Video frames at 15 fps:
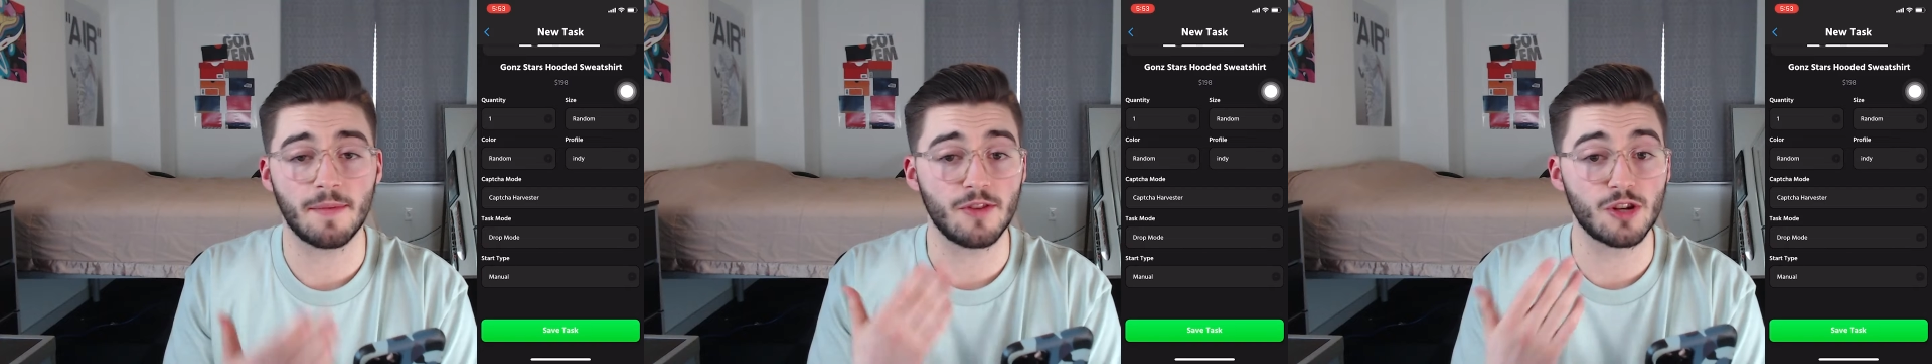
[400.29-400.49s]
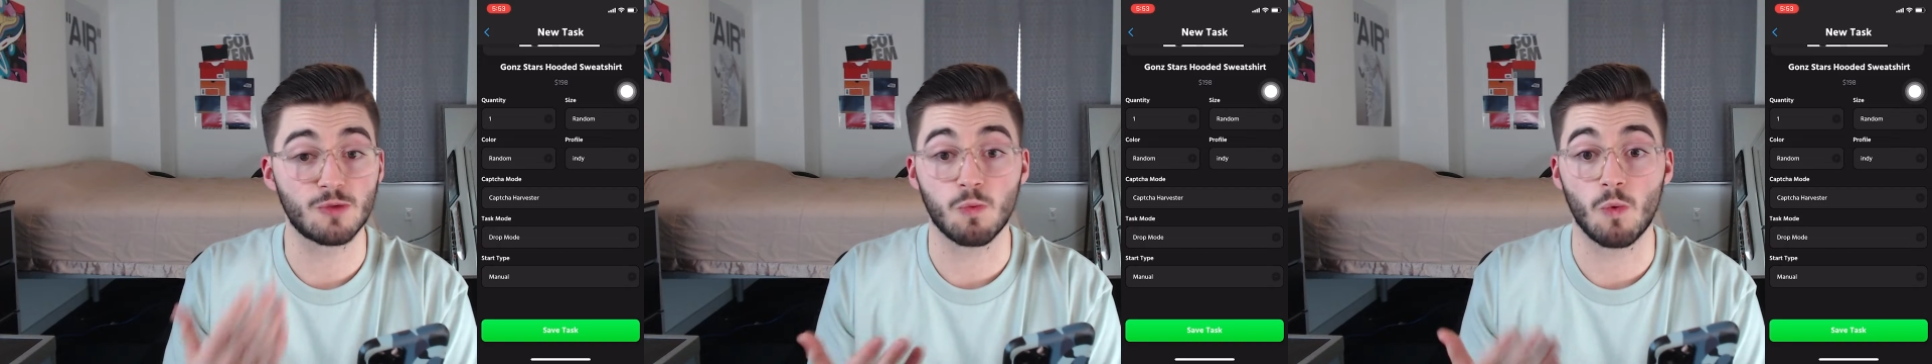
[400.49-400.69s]

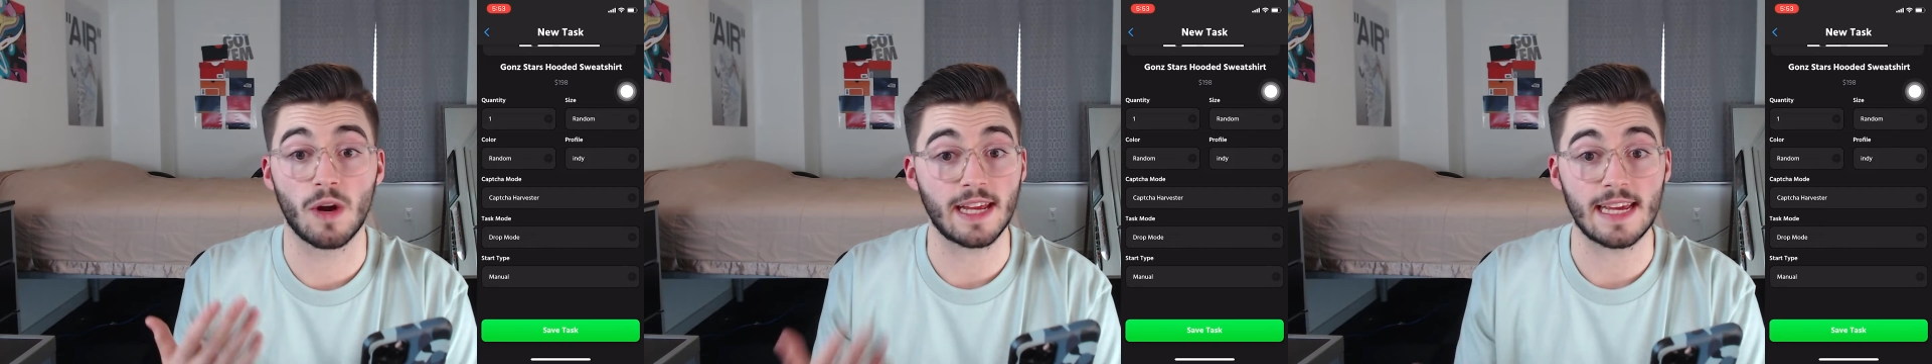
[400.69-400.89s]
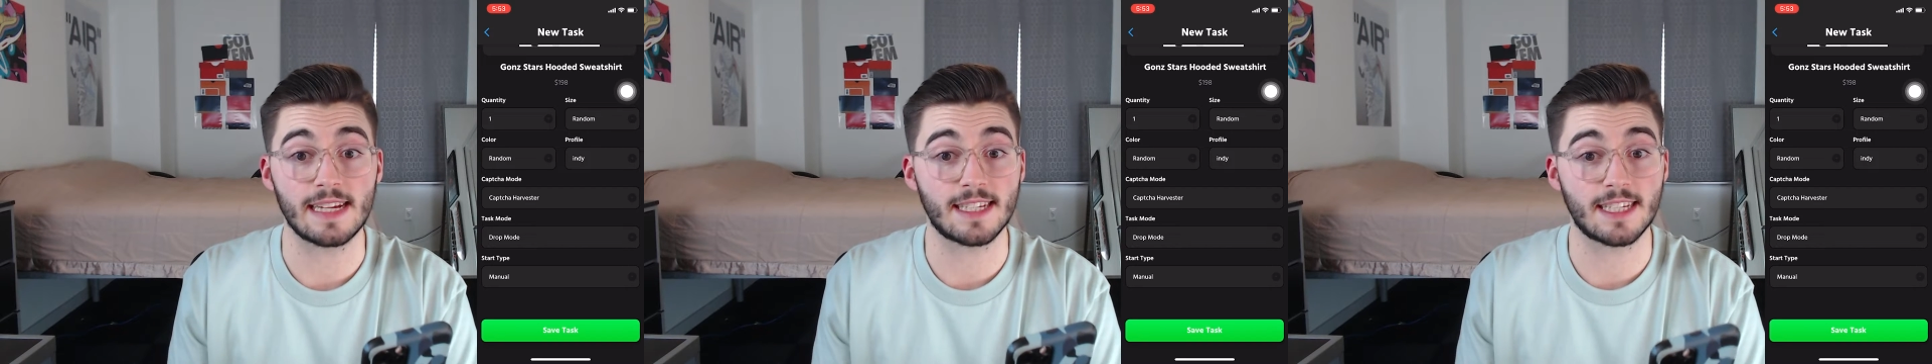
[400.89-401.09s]
if you just want
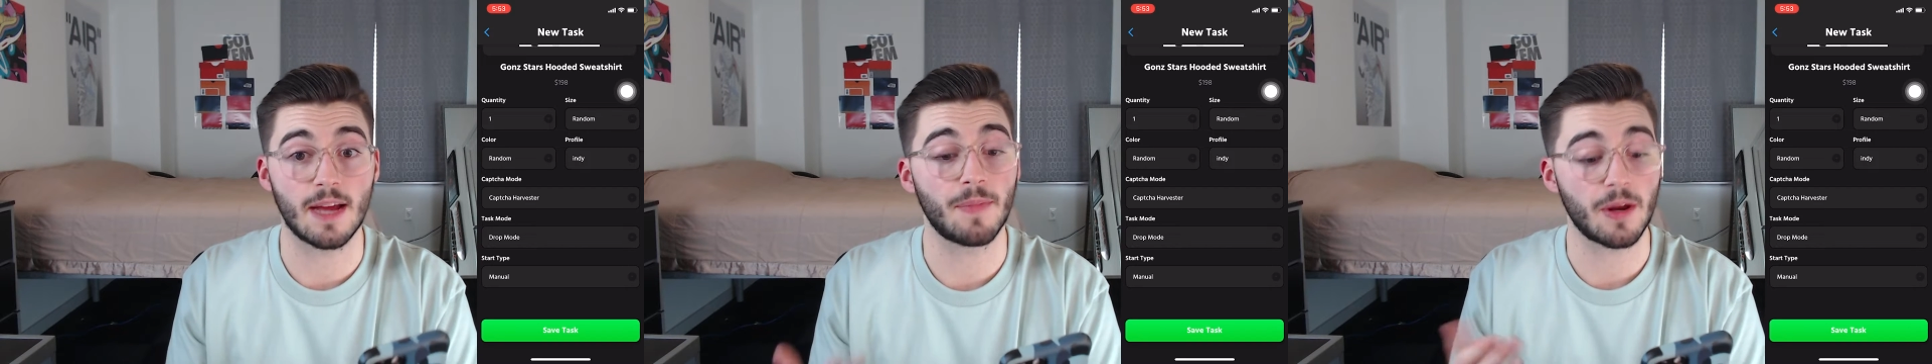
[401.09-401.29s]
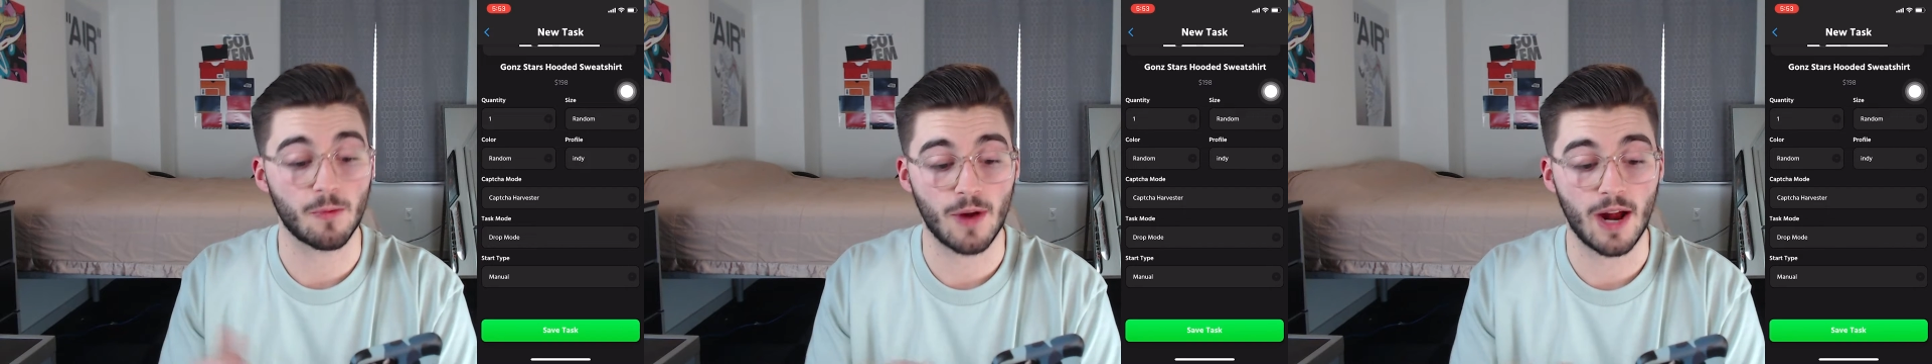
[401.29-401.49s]
to get
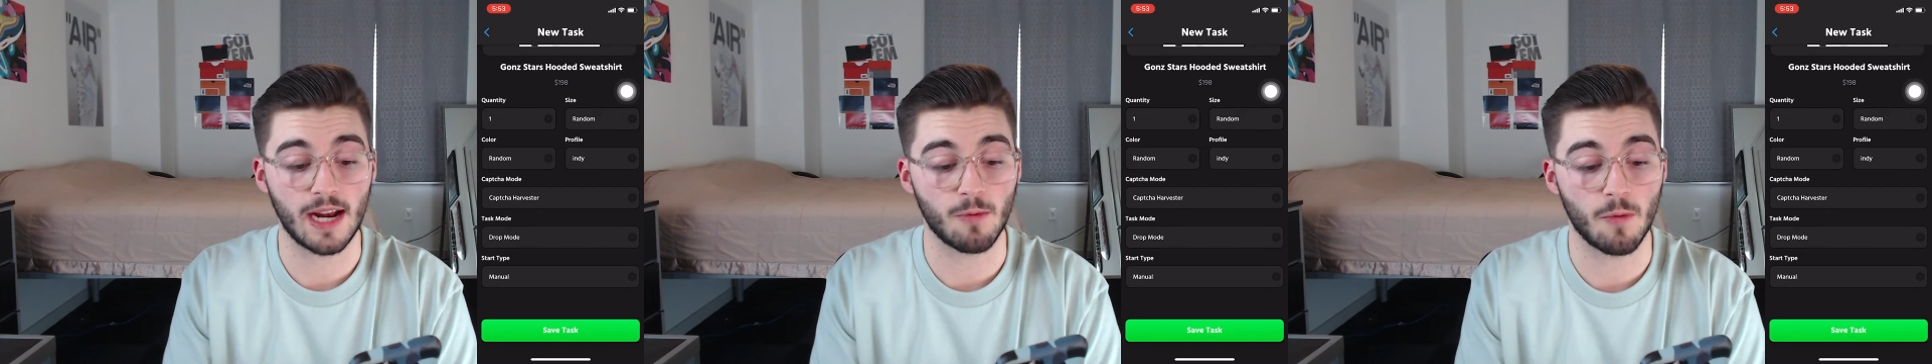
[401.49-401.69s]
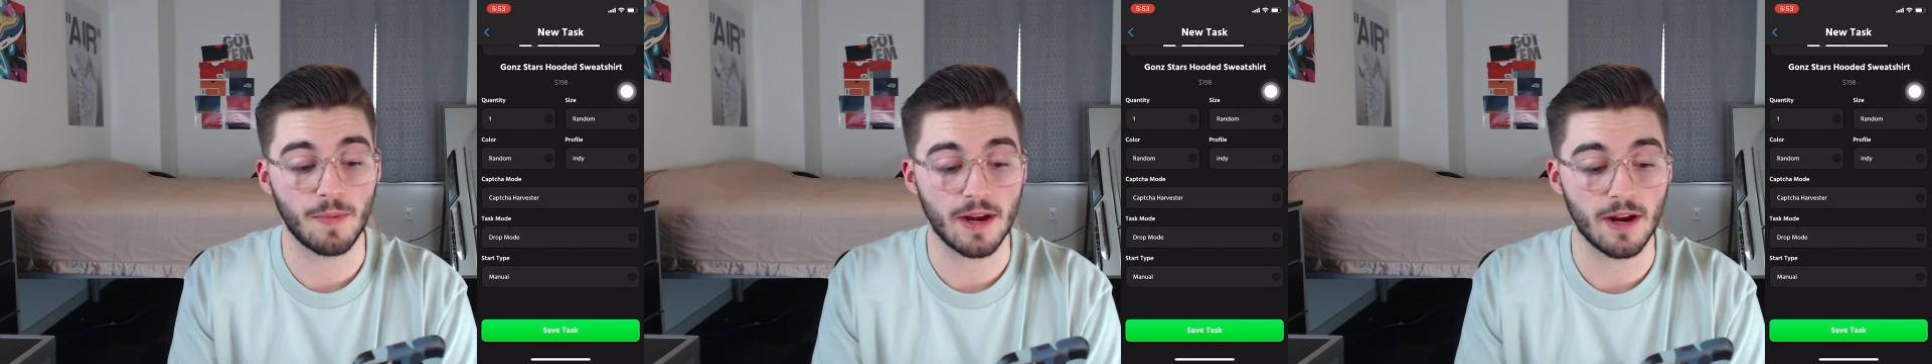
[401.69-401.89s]
something
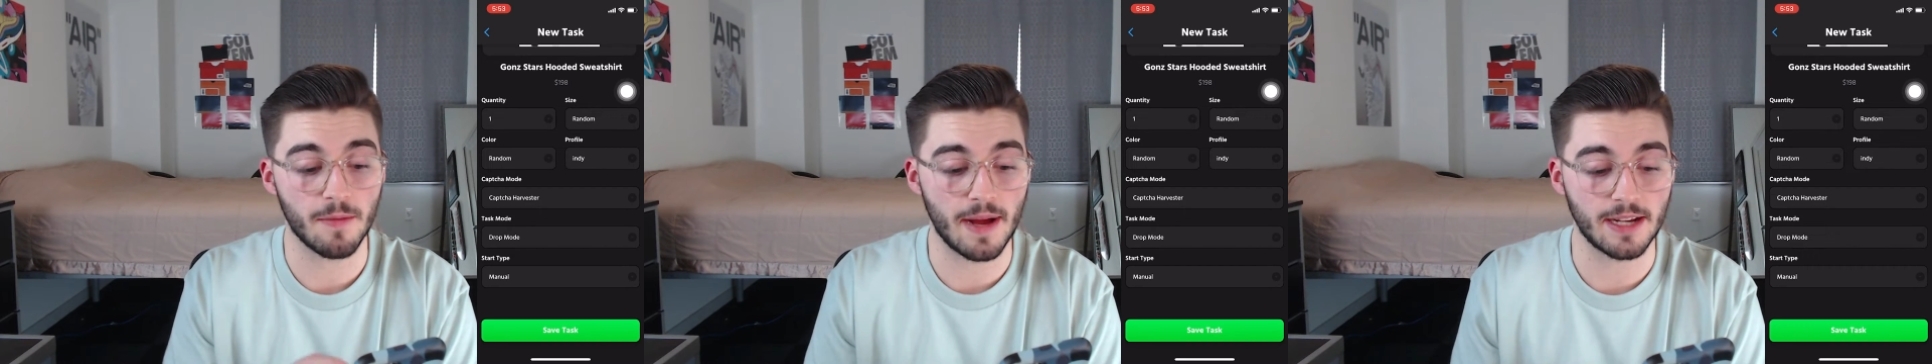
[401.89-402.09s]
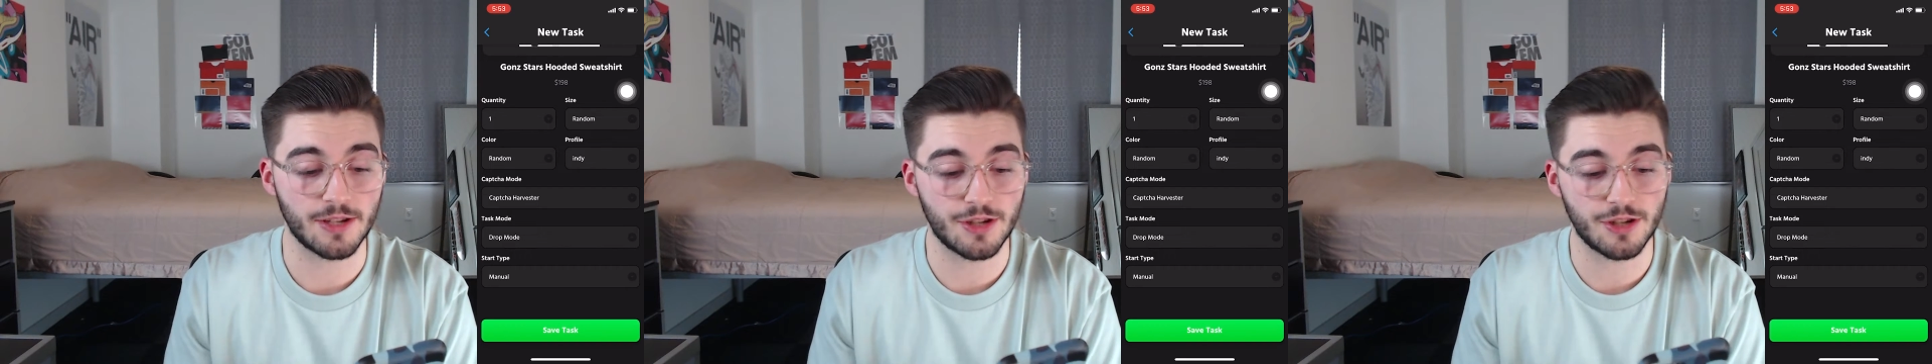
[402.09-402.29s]
random, will be your
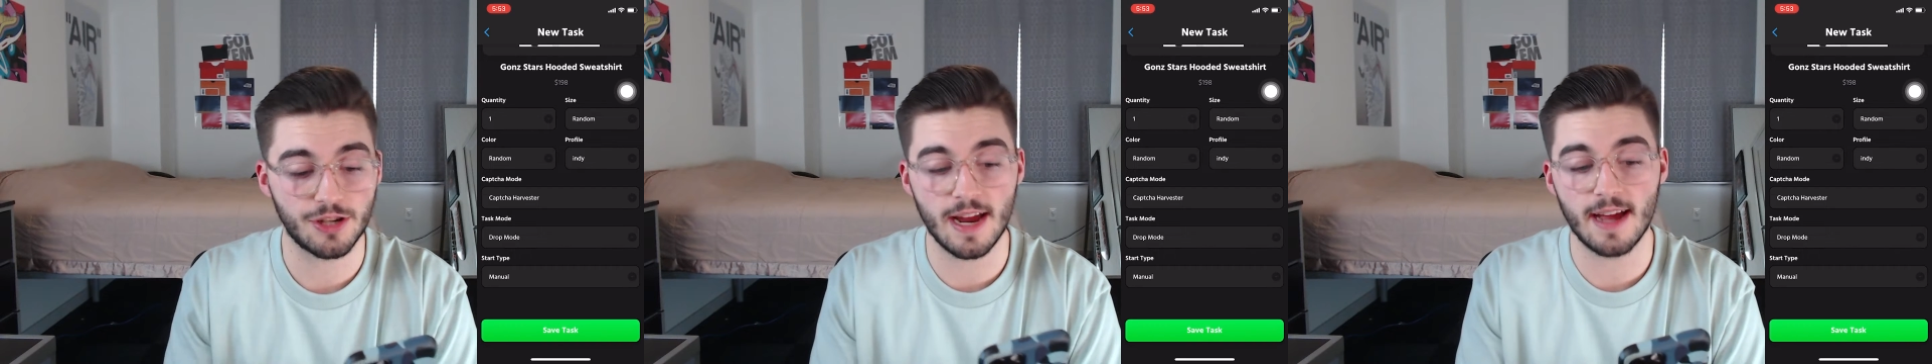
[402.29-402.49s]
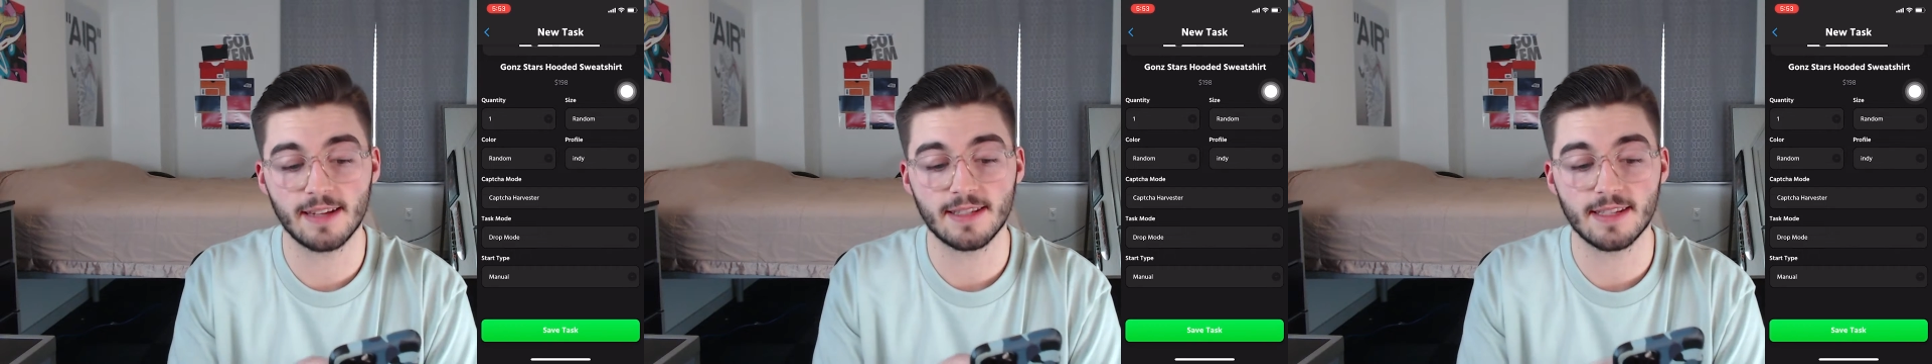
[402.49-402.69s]
best
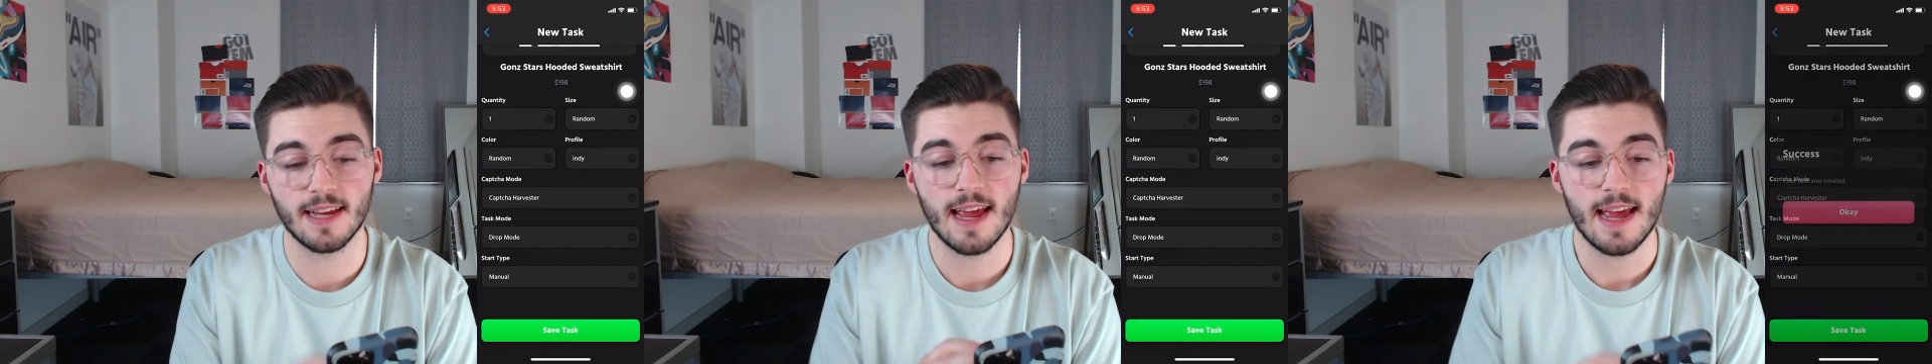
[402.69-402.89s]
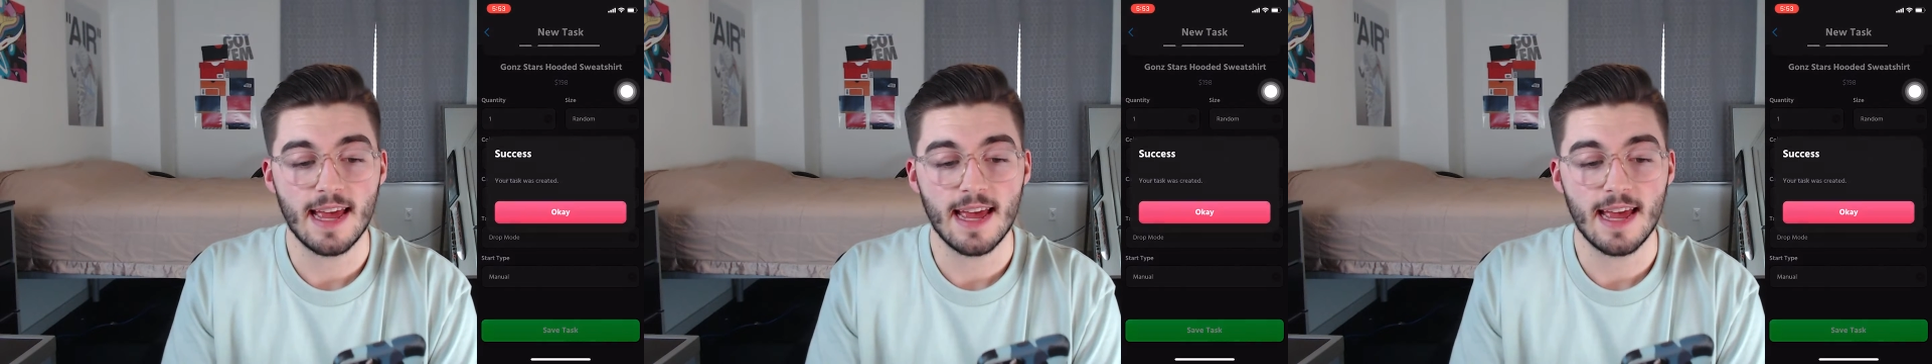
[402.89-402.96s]
chance.